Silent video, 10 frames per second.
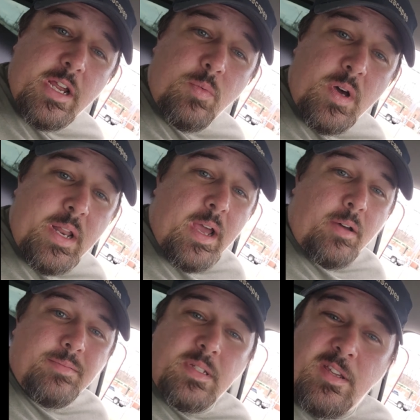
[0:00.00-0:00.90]
one out.
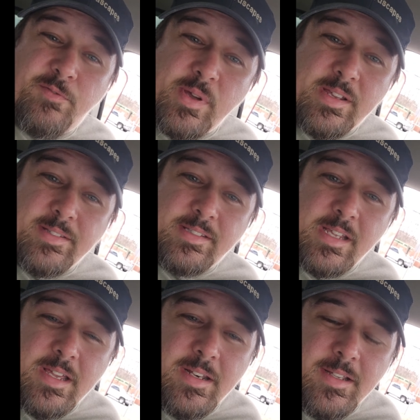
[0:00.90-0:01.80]
If we can
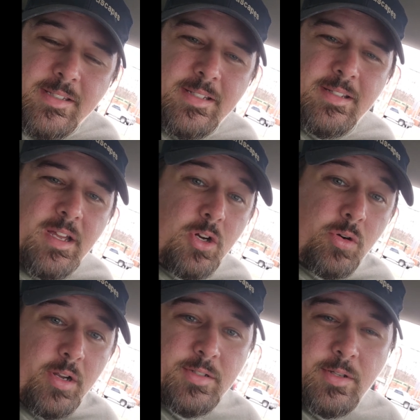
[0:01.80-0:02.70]
see it, it's
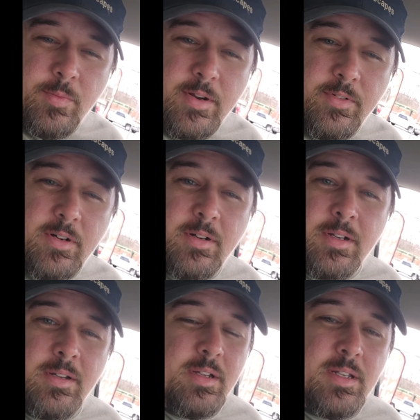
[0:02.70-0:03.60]
across the river,
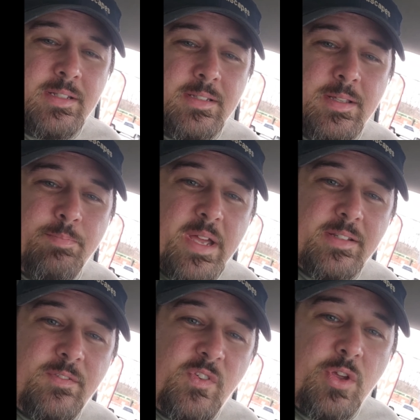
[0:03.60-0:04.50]
and this is the
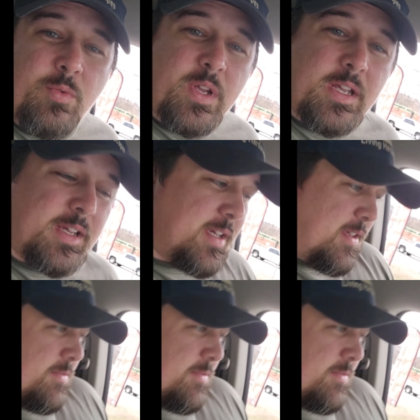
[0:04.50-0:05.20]
best view we can get.